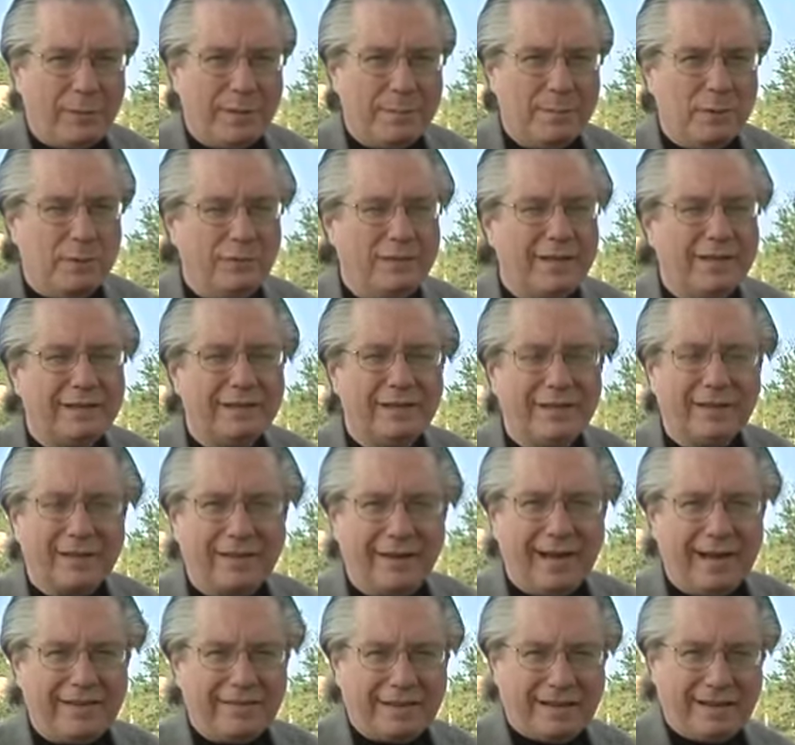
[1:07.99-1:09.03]
We moved into the
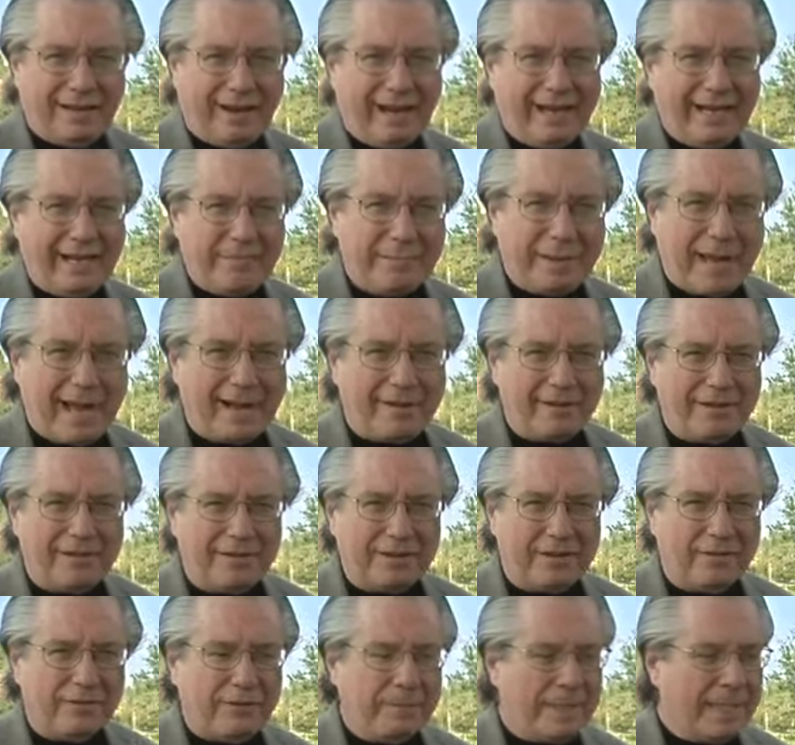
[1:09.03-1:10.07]
classic lighting
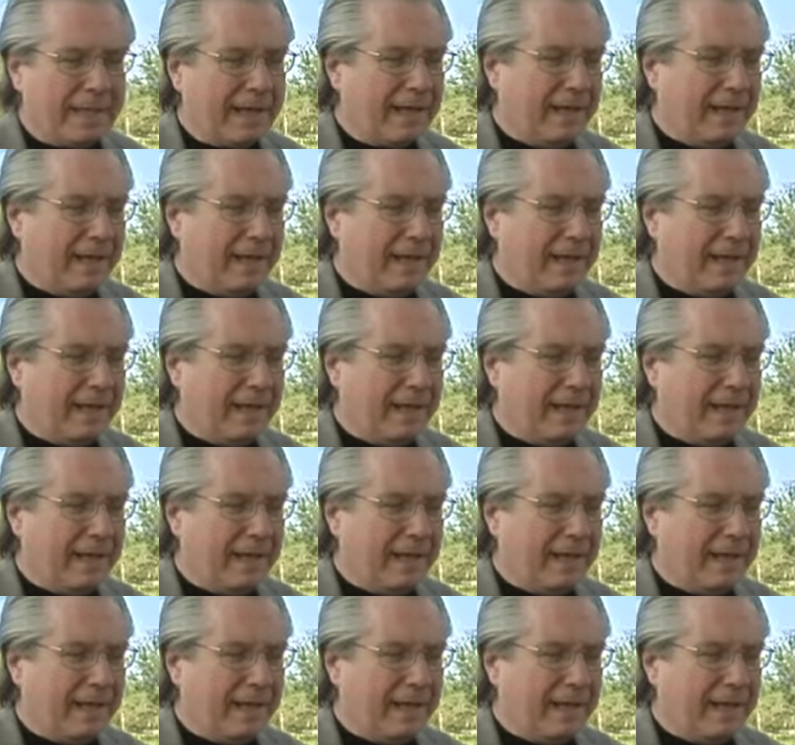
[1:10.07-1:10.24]
patterns of